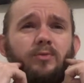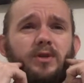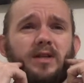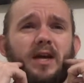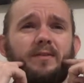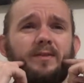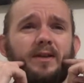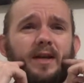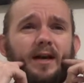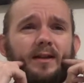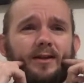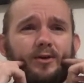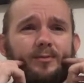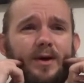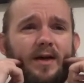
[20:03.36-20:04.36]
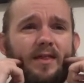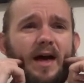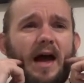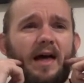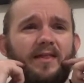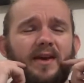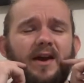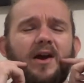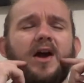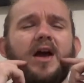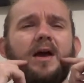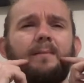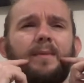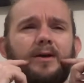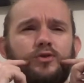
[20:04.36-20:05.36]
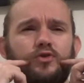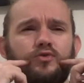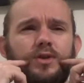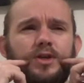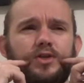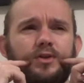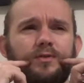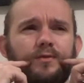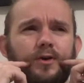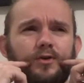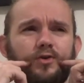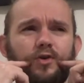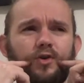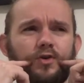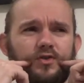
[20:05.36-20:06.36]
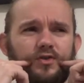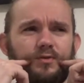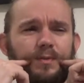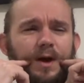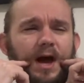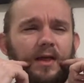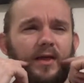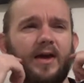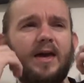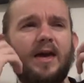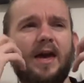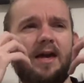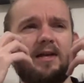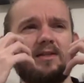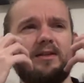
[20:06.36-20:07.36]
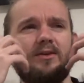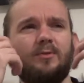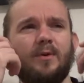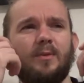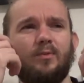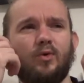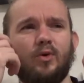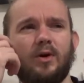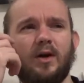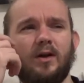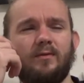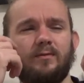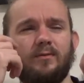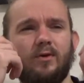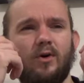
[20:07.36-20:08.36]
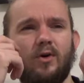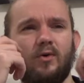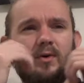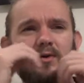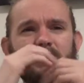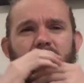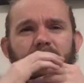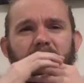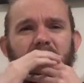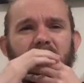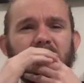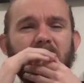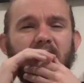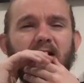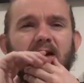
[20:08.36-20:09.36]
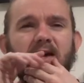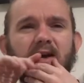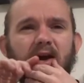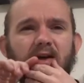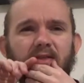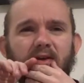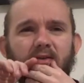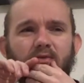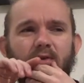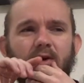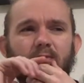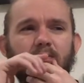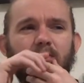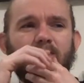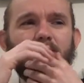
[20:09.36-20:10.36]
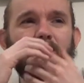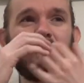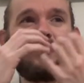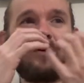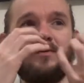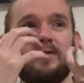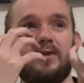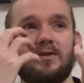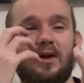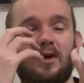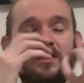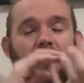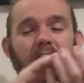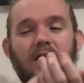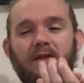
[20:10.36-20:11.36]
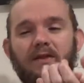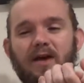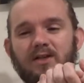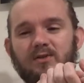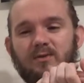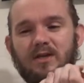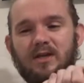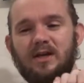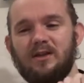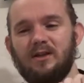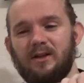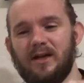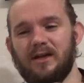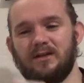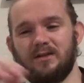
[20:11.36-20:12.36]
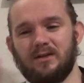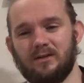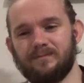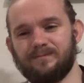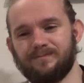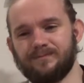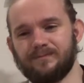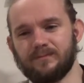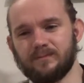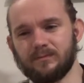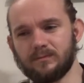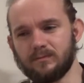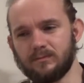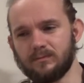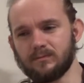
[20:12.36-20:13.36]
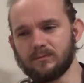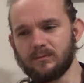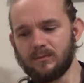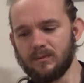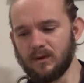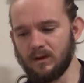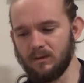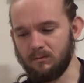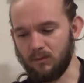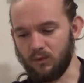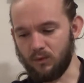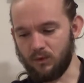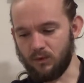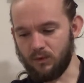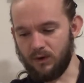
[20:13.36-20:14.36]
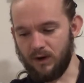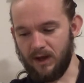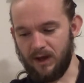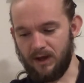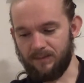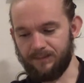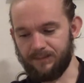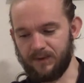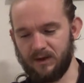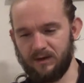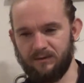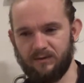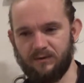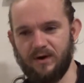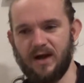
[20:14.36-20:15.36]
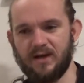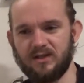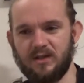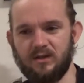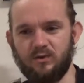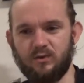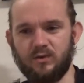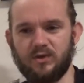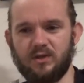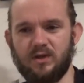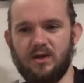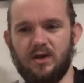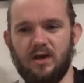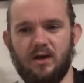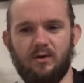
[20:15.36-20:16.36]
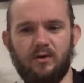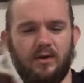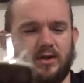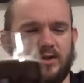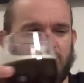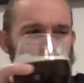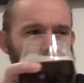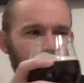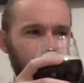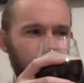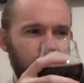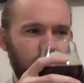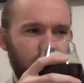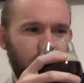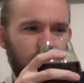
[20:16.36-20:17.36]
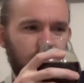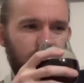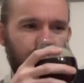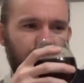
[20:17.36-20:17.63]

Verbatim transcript: You definitely get a little bit of that there, but as you reach the front corners of the palate, it's a little bit more kind of floral and spicy, and then round the front curve of the tongue, that's when you get the lighter, more um, kind of grassy notes out of this one, which is good.